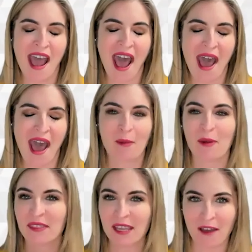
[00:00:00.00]
And
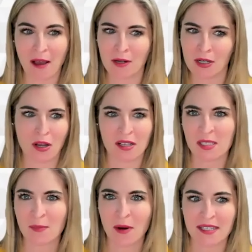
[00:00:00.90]
what they found, not
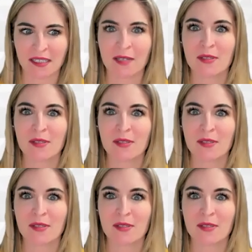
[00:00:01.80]
surprisingly,